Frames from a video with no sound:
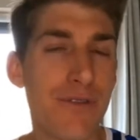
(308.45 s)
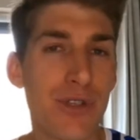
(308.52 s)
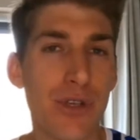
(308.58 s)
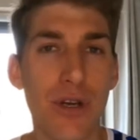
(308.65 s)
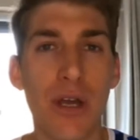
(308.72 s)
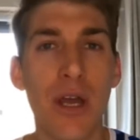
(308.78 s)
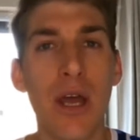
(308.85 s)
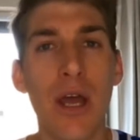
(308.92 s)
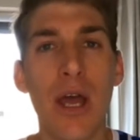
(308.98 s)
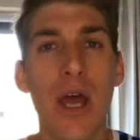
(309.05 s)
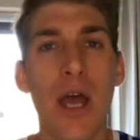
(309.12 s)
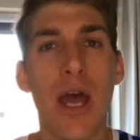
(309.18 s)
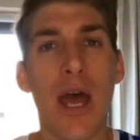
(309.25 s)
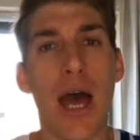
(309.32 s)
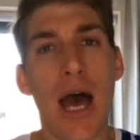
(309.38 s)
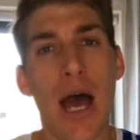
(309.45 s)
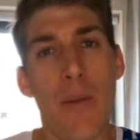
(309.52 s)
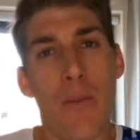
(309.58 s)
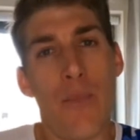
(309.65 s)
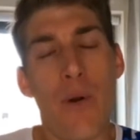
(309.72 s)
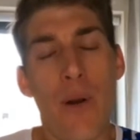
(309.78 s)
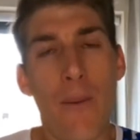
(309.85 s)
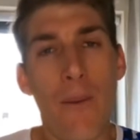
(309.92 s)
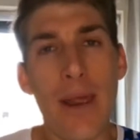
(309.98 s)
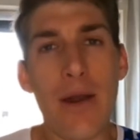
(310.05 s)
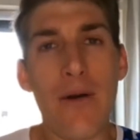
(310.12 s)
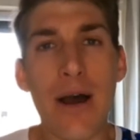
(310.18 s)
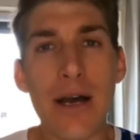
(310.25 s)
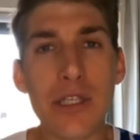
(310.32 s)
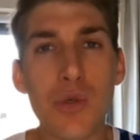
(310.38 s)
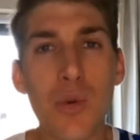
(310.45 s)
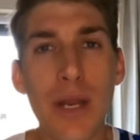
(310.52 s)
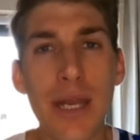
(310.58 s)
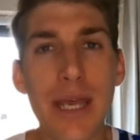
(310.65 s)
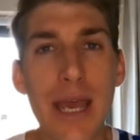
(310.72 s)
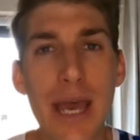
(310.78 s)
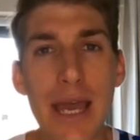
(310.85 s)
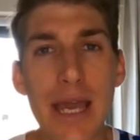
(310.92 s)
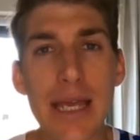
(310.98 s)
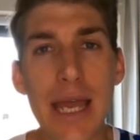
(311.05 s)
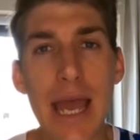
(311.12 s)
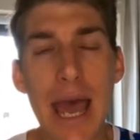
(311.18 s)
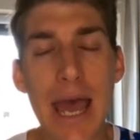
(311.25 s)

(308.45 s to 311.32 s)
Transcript: So probably around 20K,